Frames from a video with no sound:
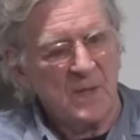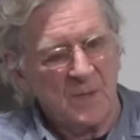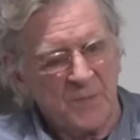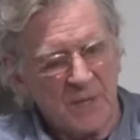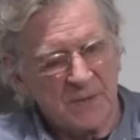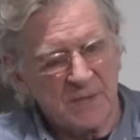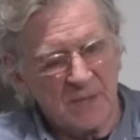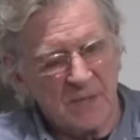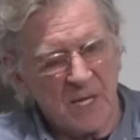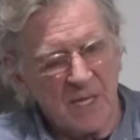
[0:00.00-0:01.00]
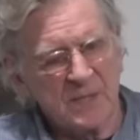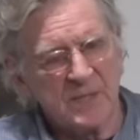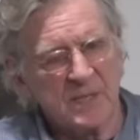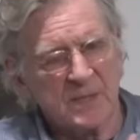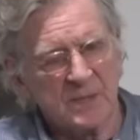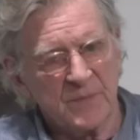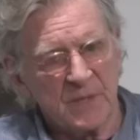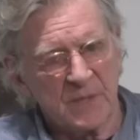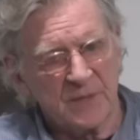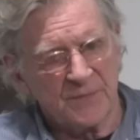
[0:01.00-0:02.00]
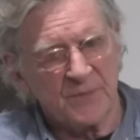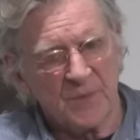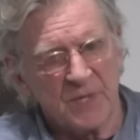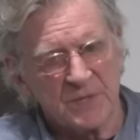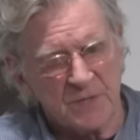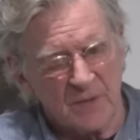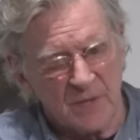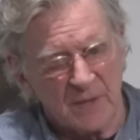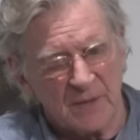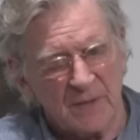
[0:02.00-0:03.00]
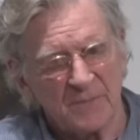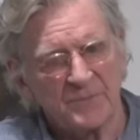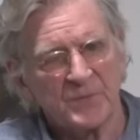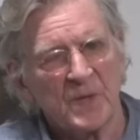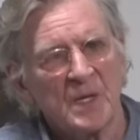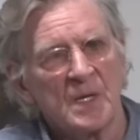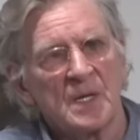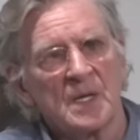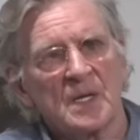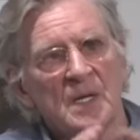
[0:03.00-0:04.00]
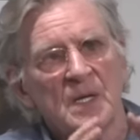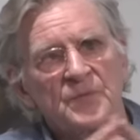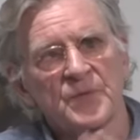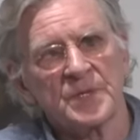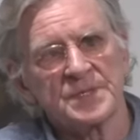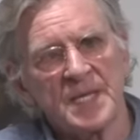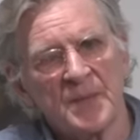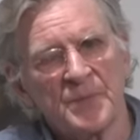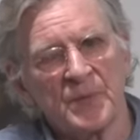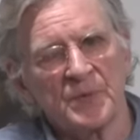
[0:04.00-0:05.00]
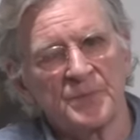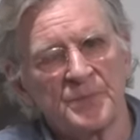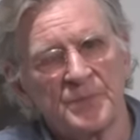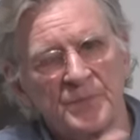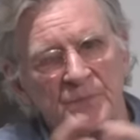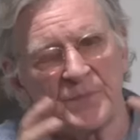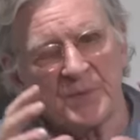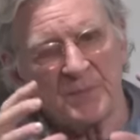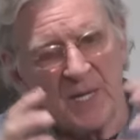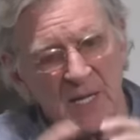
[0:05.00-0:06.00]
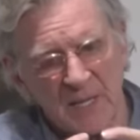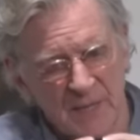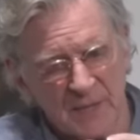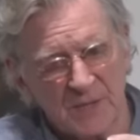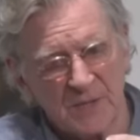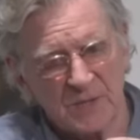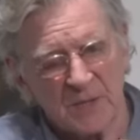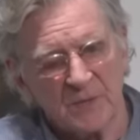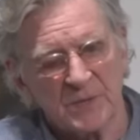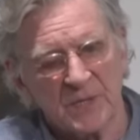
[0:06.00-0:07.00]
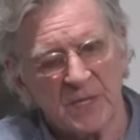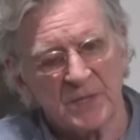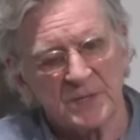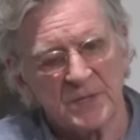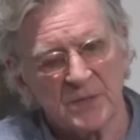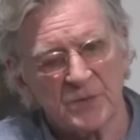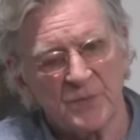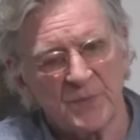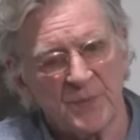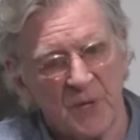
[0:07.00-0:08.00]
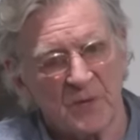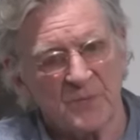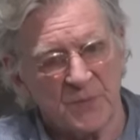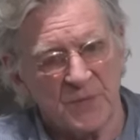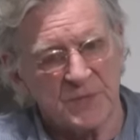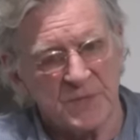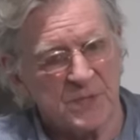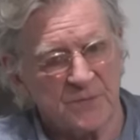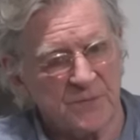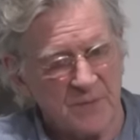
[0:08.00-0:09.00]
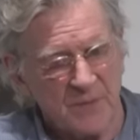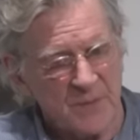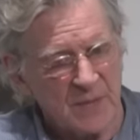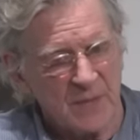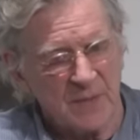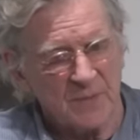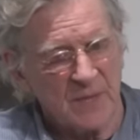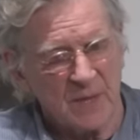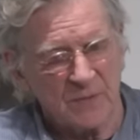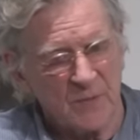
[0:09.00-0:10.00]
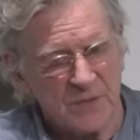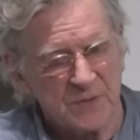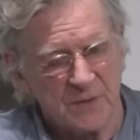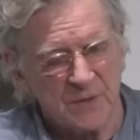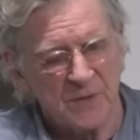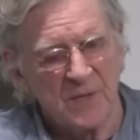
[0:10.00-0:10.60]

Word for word: But I see it in a different way historically. For example, the Mahayana teaching, which I consider to be part of Buddha's teaching from the beginning, without question,